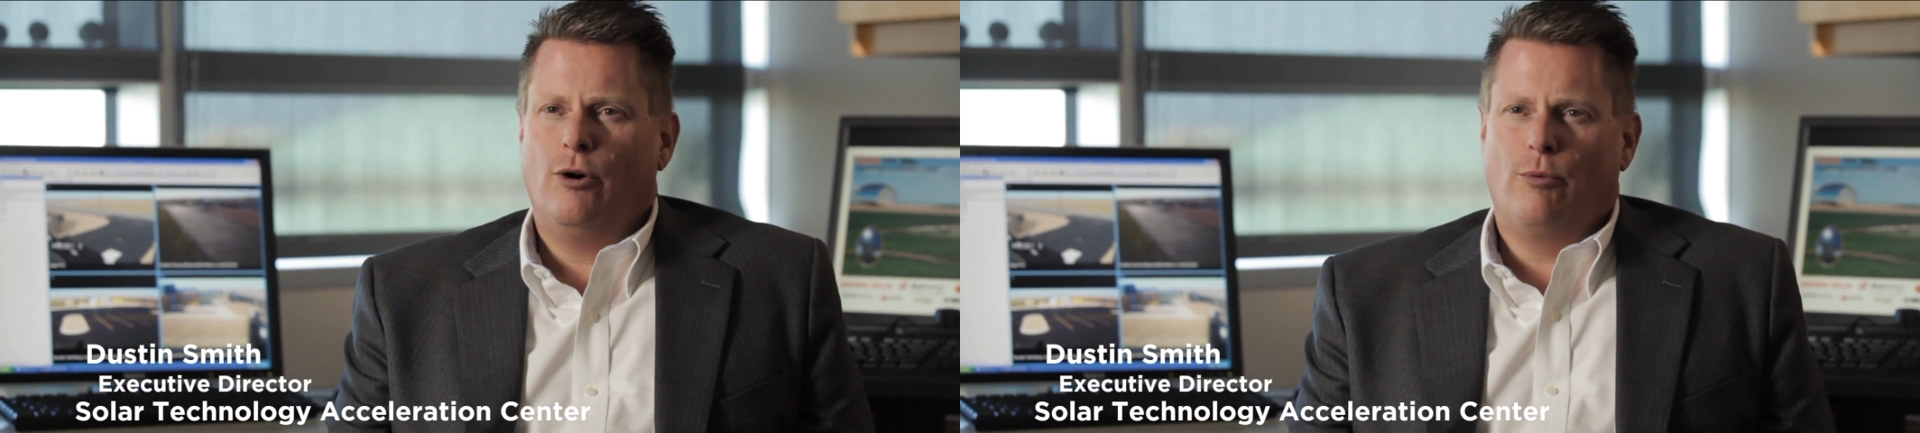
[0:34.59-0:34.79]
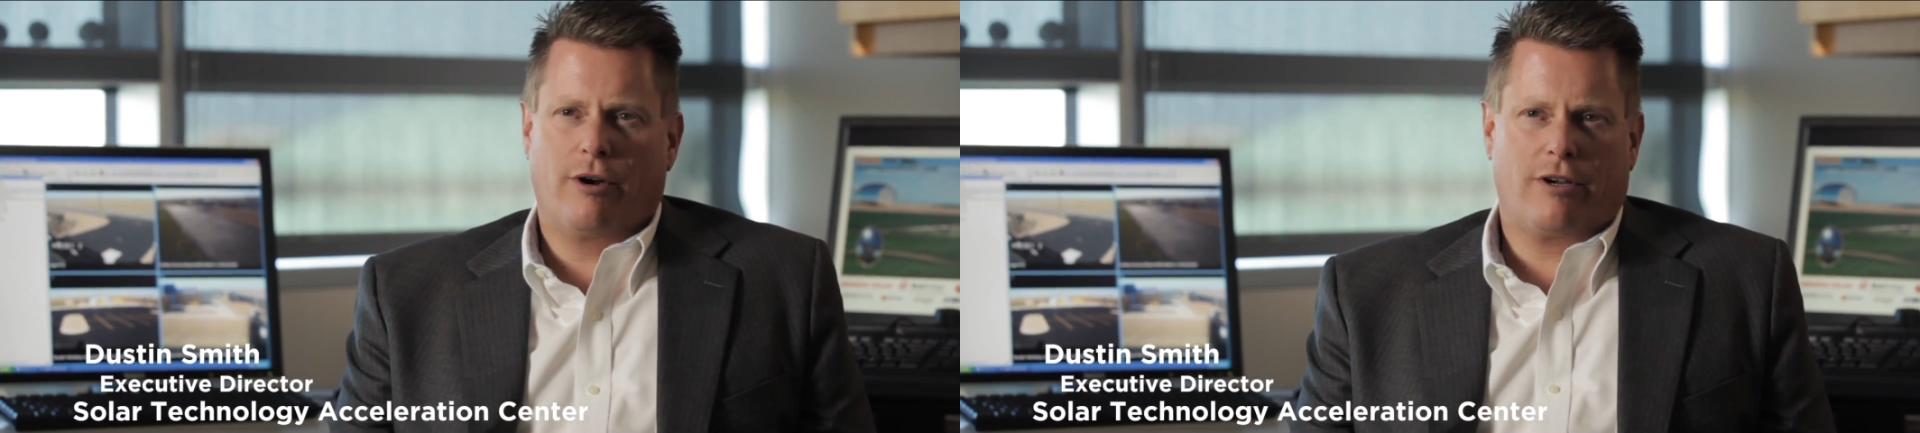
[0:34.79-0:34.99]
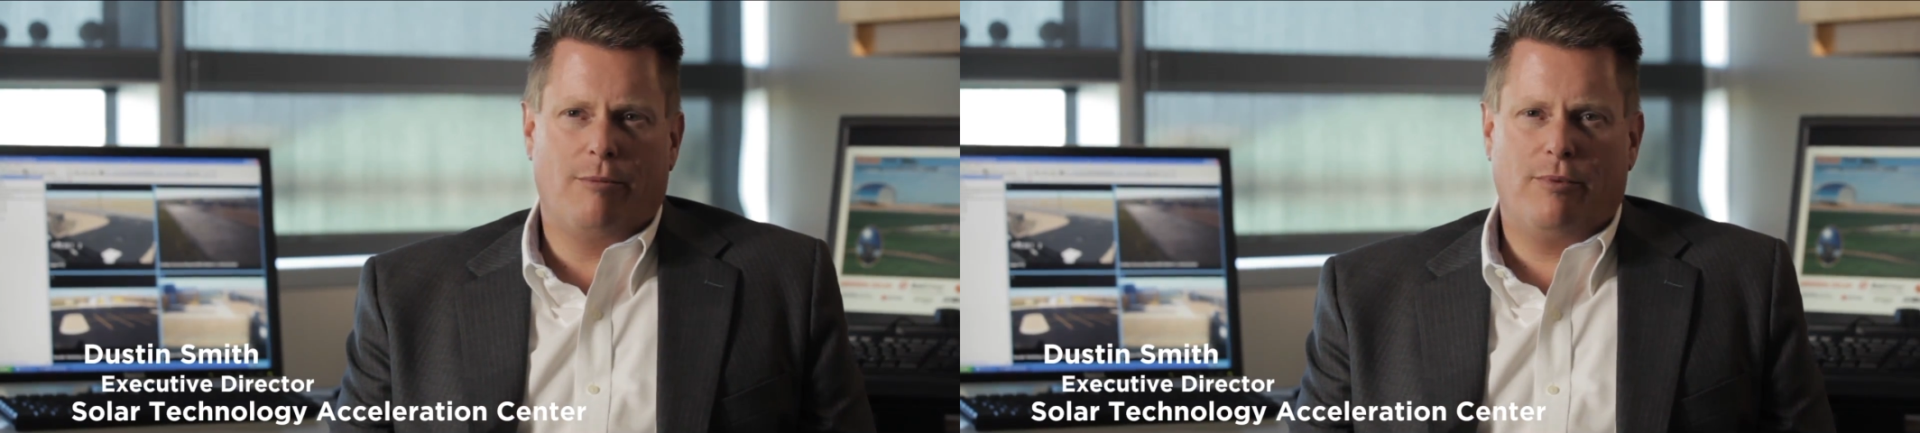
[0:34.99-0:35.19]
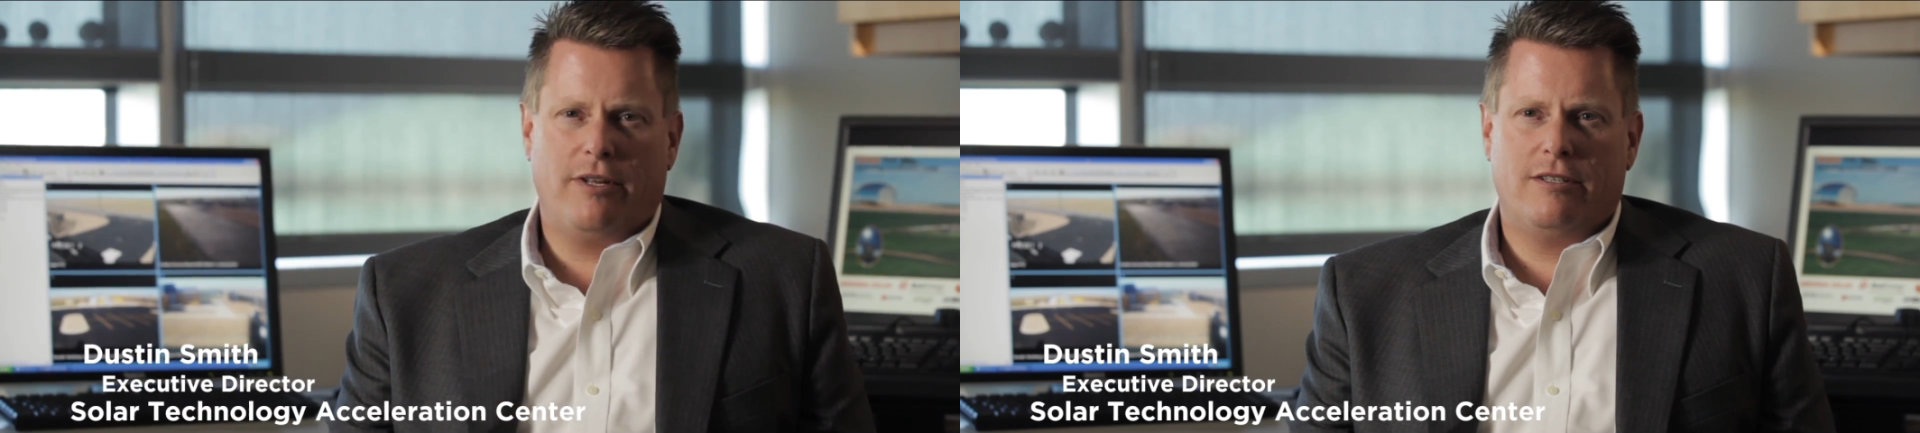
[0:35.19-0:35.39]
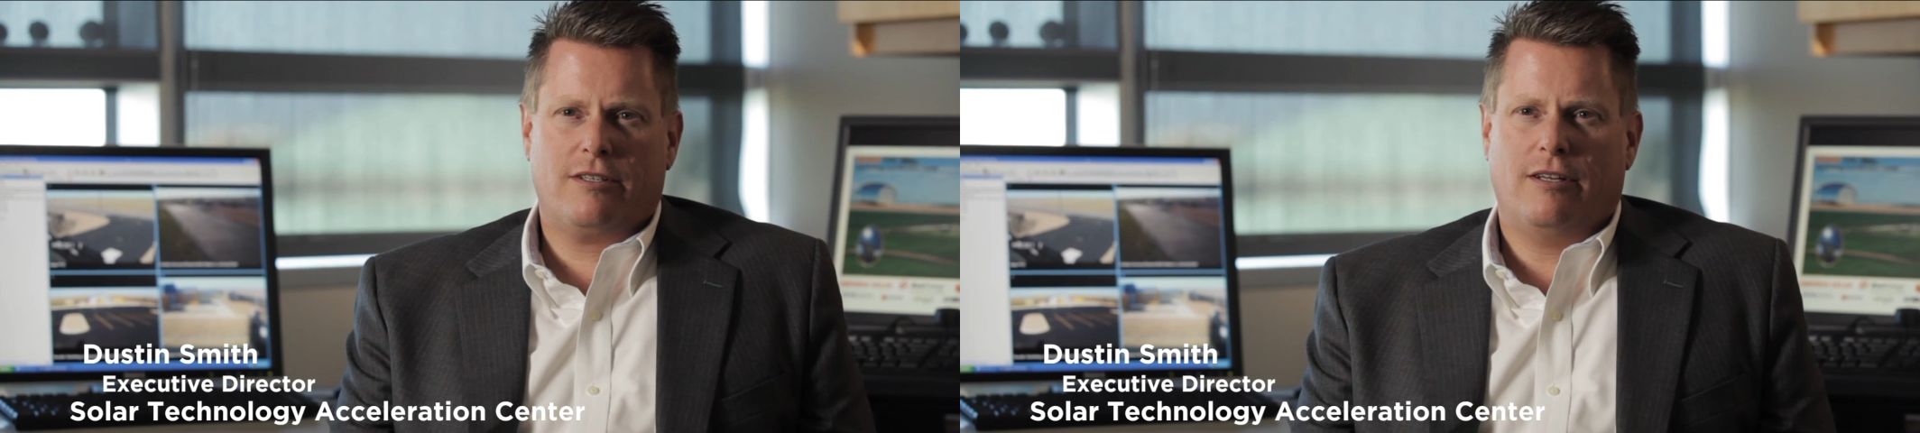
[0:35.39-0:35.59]
where
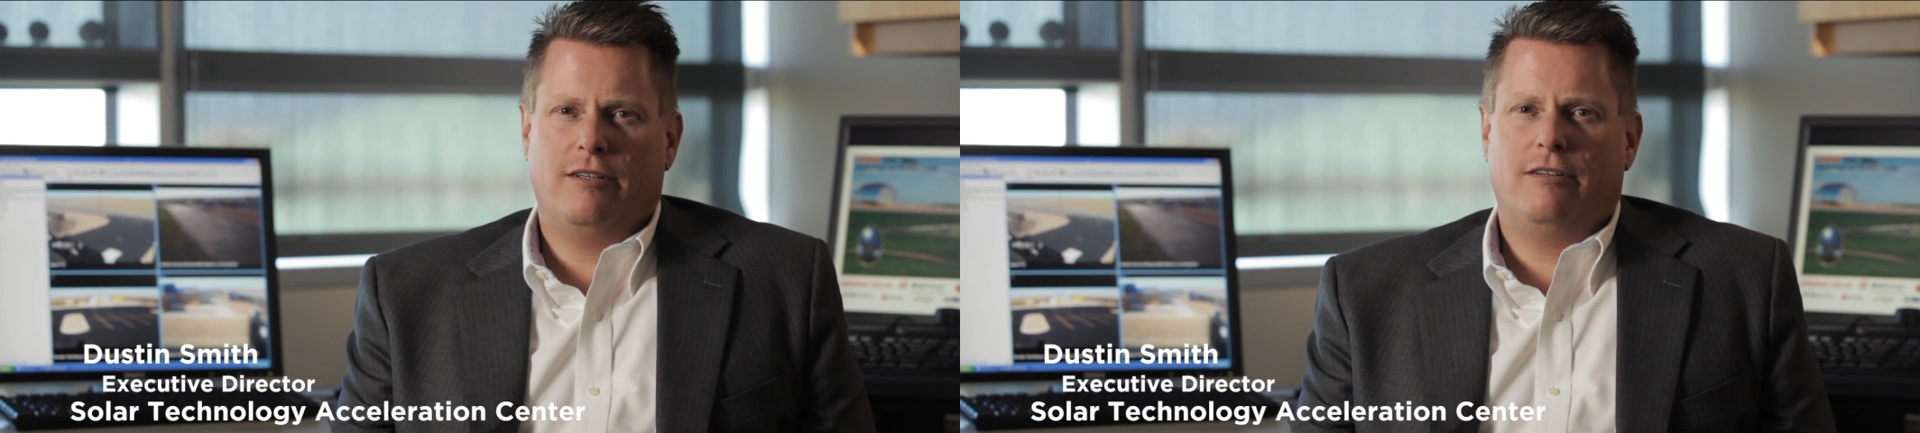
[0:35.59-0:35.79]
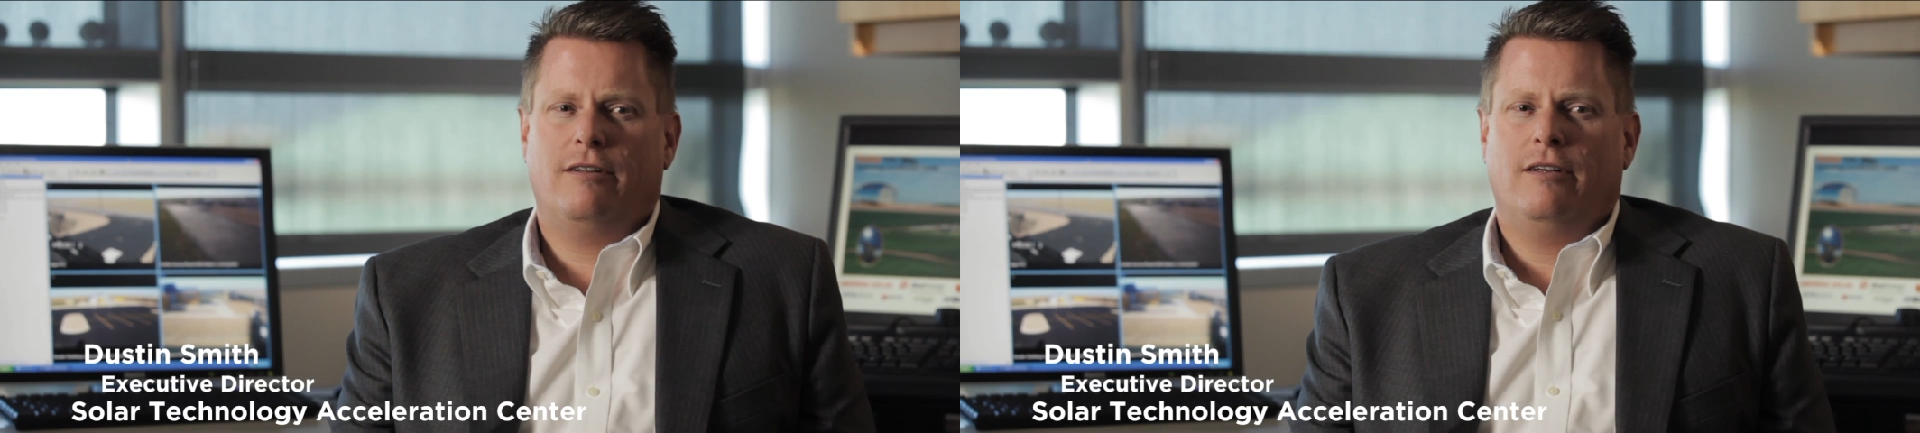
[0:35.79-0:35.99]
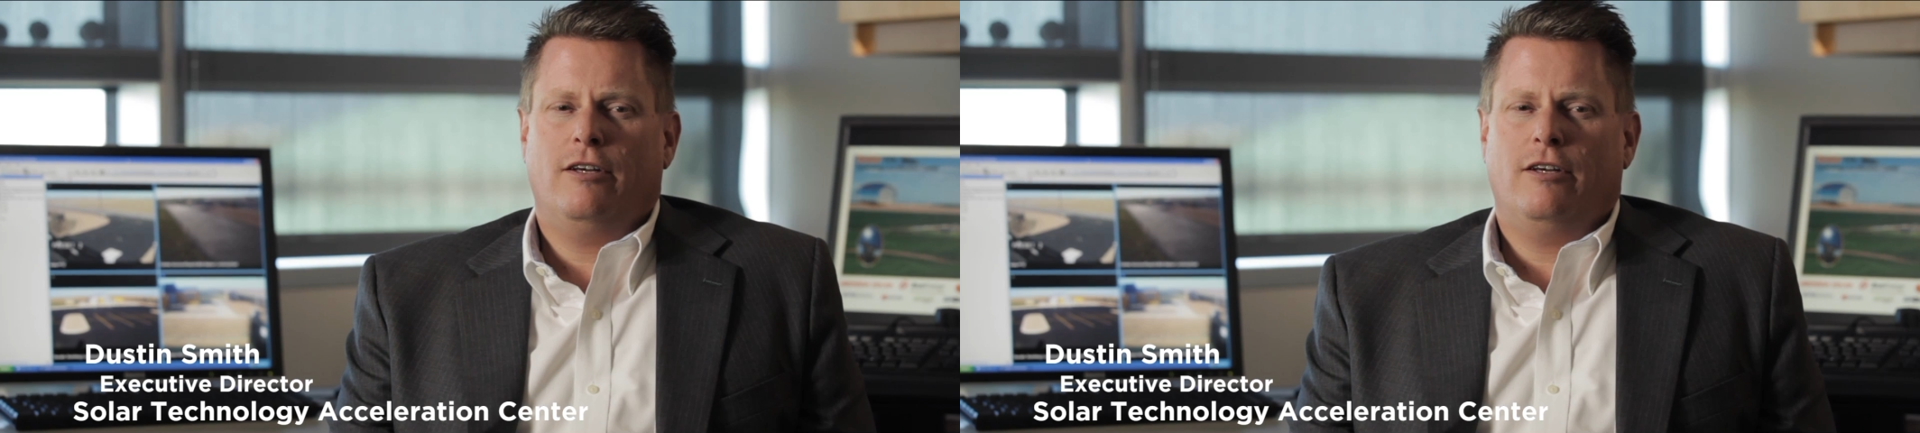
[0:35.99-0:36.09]
companies can